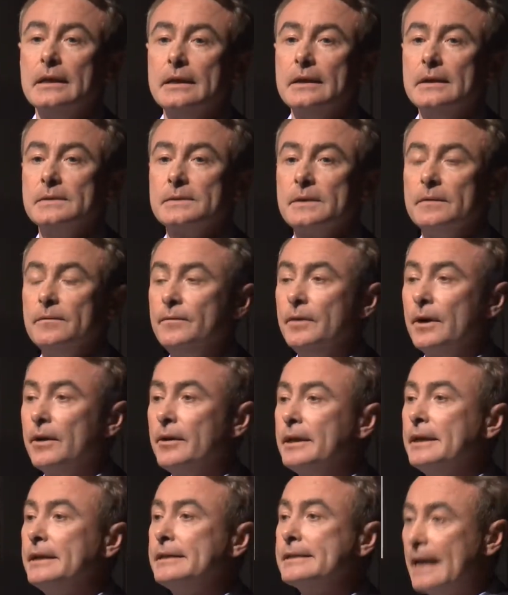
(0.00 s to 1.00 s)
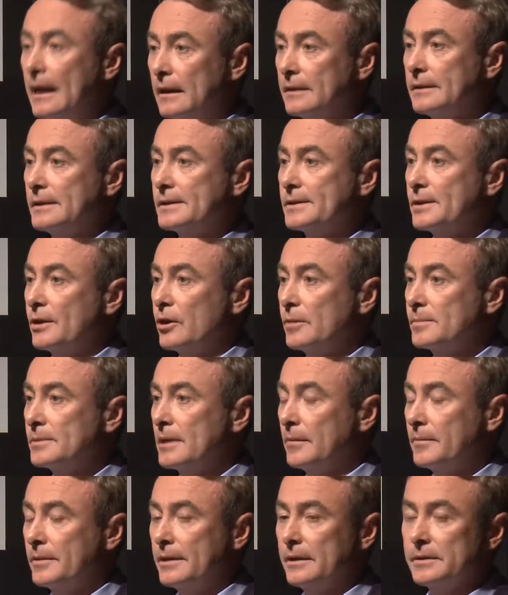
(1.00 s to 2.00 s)
some very talented startups
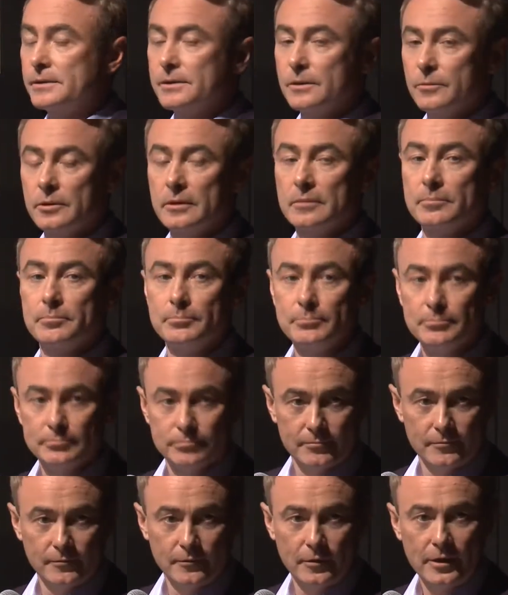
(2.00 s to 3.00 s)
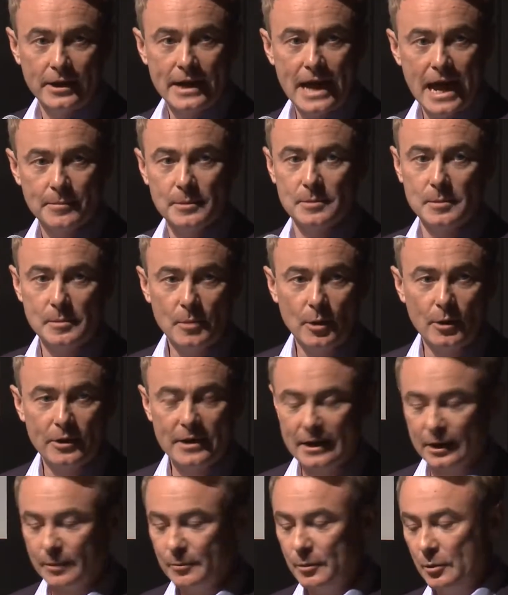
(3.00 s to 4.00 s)
out there, so we're very happy to be part of
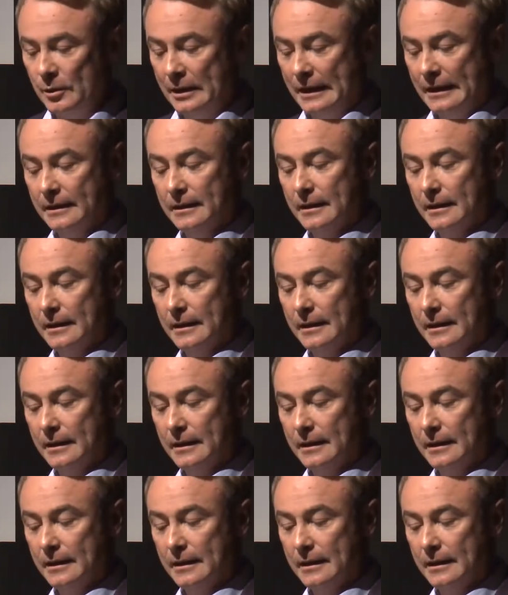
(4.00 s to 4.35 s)
that community.